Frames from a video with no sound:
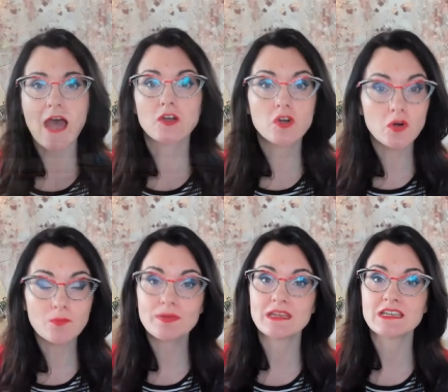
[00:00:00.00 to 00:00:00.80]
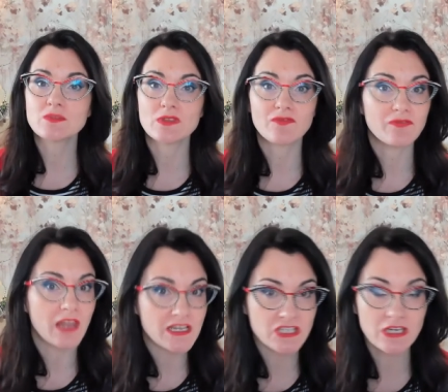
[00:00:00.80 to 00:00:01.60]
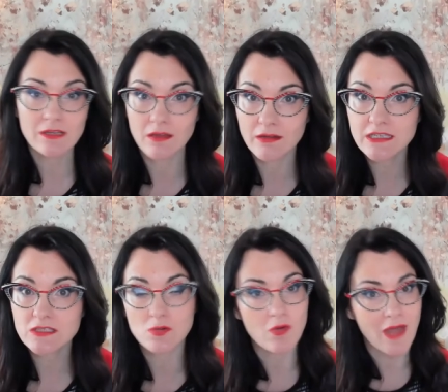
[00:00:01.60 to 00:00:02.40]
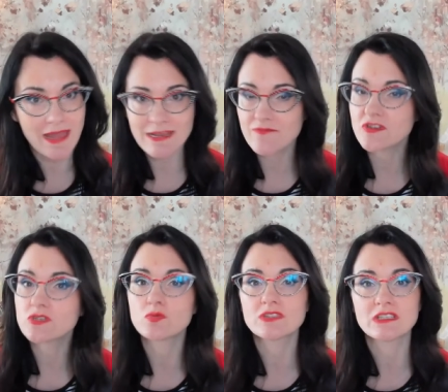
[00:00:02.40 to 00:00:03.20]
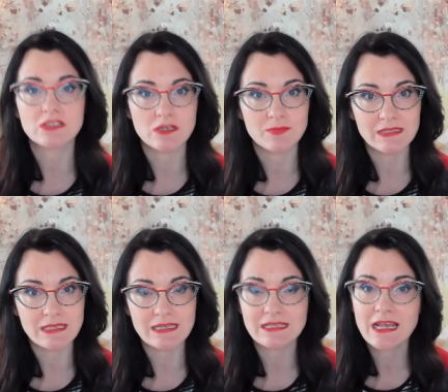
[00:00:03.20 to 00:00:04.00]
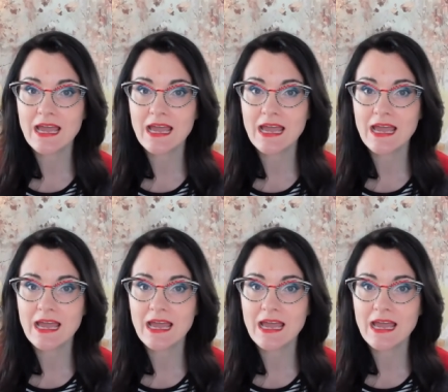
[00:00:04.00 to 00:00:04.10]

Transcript: accompanied with flashing lights or any visual disturbances,